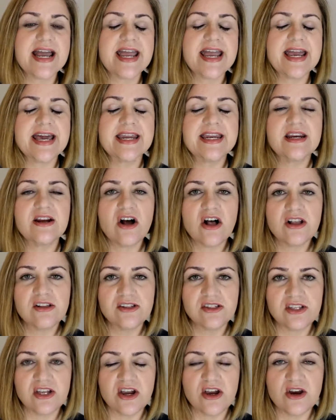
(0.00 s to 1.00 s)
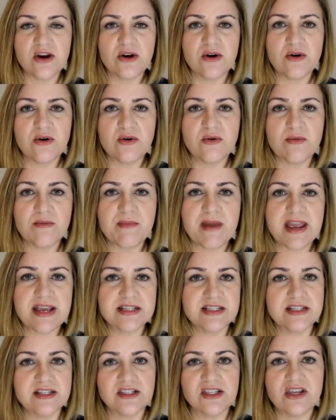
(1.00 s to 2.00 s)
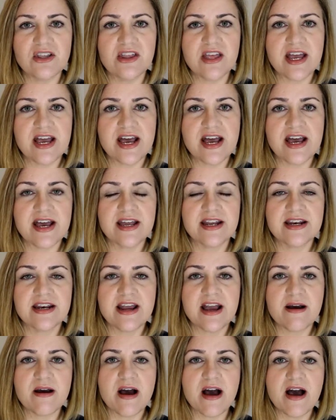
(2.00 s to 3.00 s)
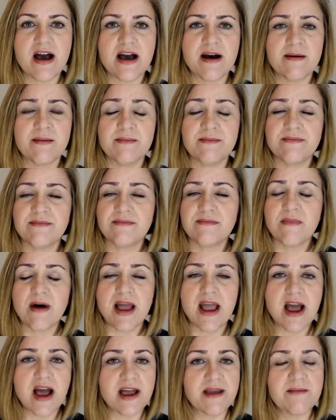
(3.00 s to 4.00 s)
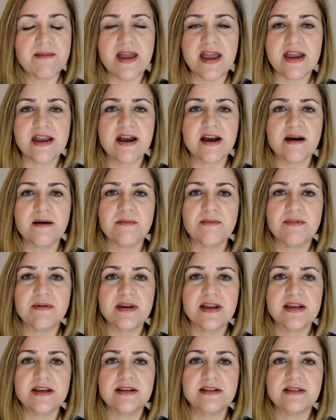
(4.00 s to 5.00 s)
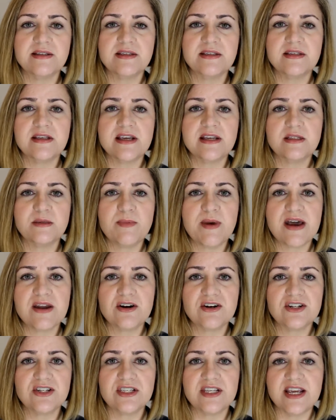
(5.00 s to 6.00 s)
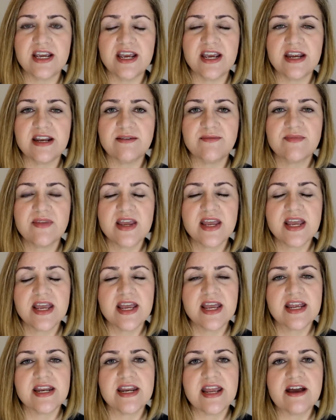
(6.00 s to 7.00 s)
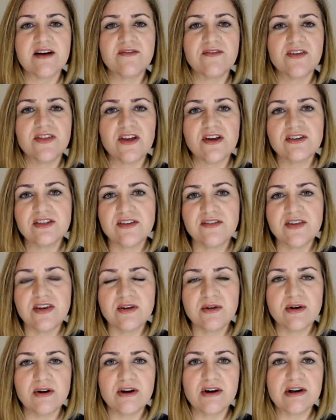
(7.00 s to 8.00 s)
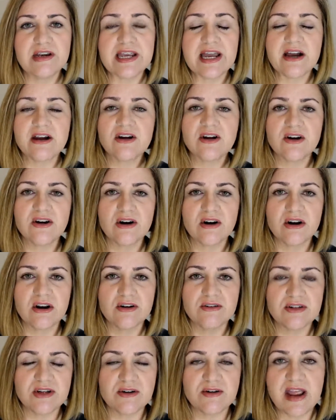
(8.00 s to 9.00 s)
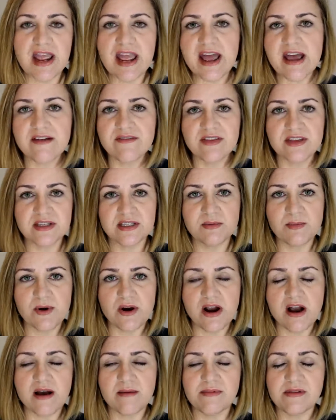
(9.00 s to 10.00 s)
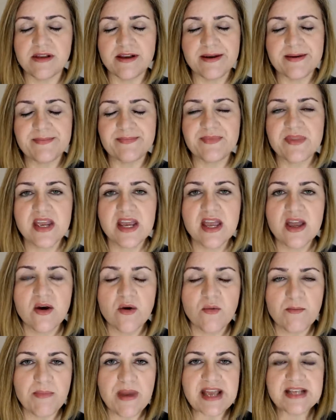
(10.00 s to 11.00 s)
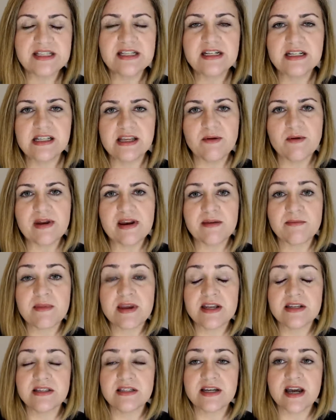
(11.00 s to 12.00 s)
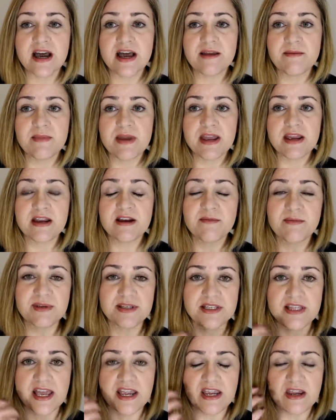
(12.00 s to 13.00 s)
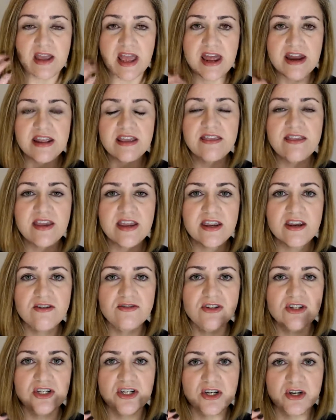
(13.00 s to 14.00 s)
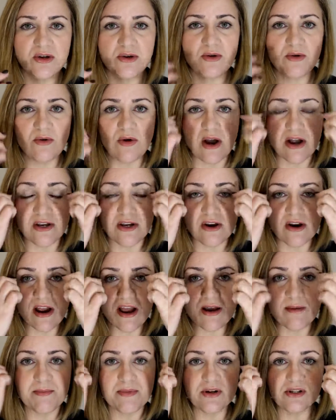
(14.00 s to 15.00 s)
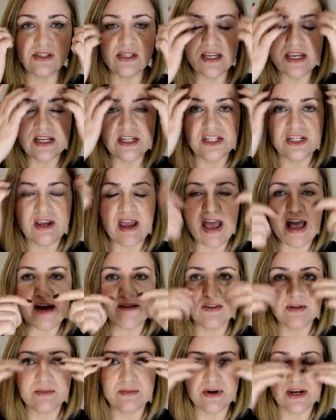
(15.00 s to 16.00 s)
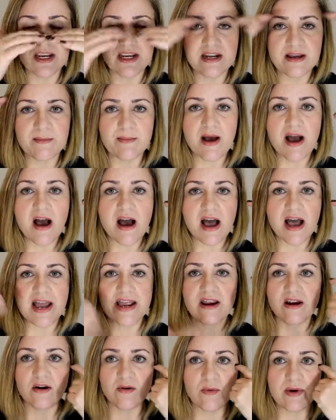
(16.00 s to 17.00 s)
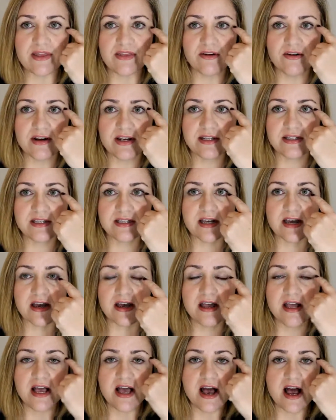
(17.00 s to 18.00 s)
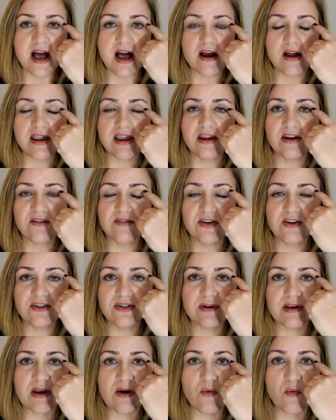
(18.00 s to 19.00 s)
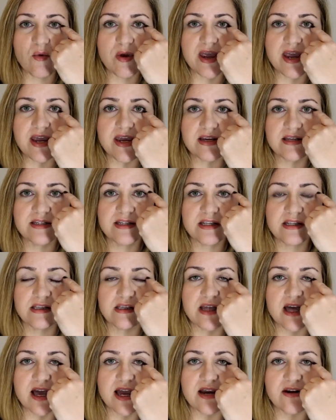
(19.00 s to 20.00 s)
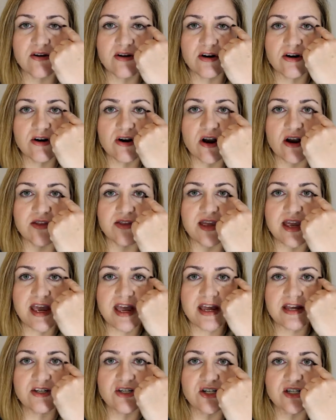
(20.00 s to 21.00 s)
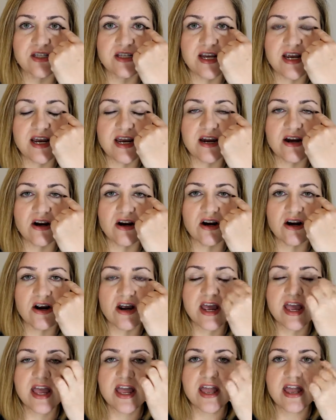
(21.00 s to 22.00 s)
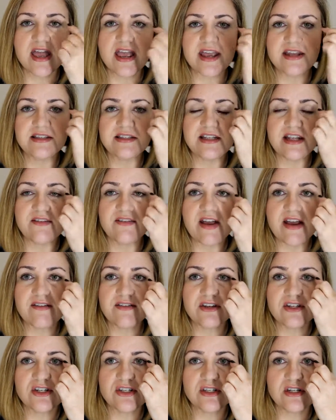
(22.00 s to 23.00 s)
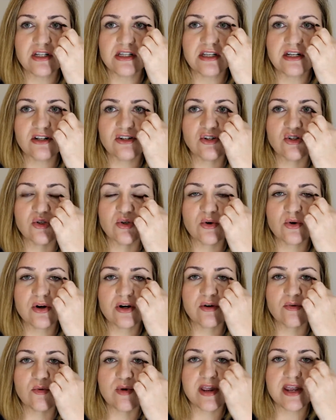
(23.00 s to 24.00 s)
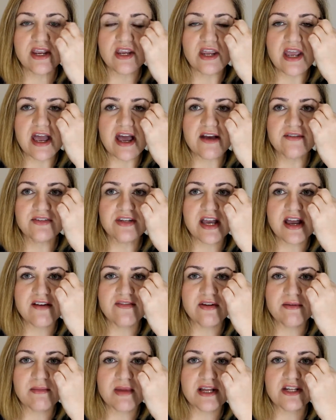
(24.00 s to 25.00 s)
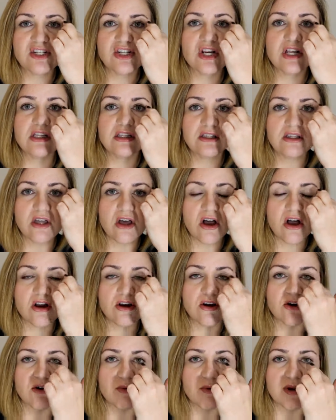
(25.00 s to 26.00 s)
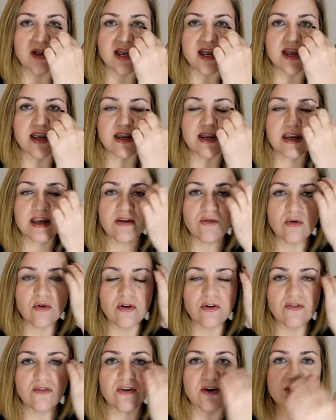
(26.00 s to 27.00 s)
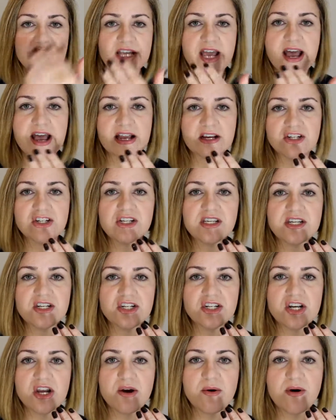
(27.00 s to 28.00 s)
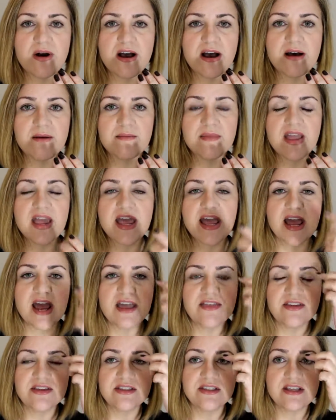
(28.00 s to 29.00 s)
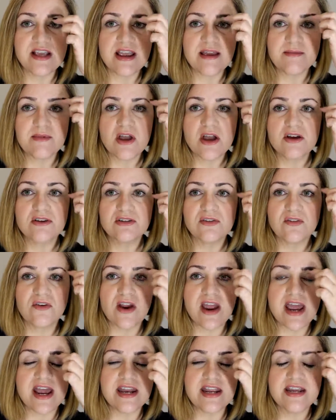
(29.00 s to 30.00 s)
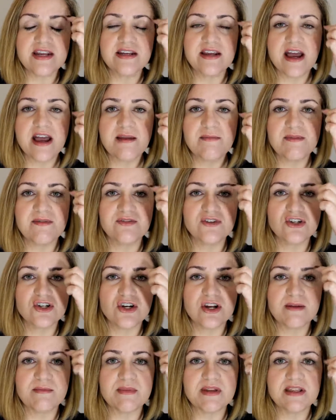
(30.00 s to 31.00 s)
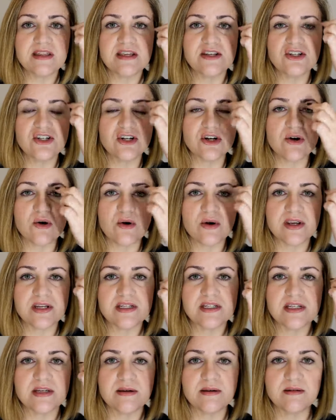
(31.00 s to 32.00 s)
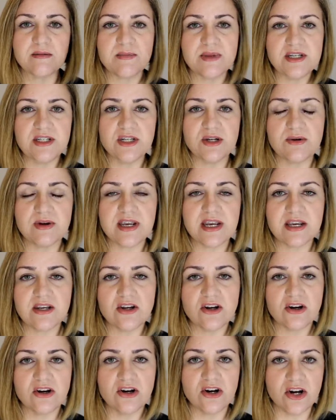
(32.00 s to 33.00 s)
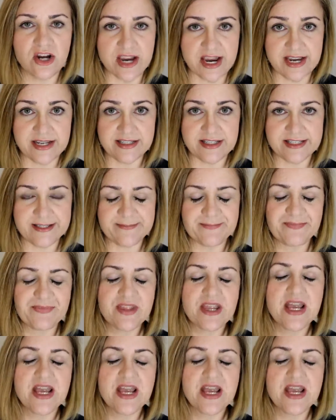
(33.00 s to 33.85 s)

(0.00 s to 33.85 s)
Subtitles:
and it also makes it so that my eye makeup is better seen. Now, for those of you who are younger or who don't have this problem, basically what it means to eye makeup is that anything you do on your upper lids, you have to bring it up higher, whether it's if you're doing a winged liner on the edges here, instead of having just a little short wing, you have to have a much longer wing in order for it to actually show up. And the same goes for any type of treatment that you're going to be doing in your crease.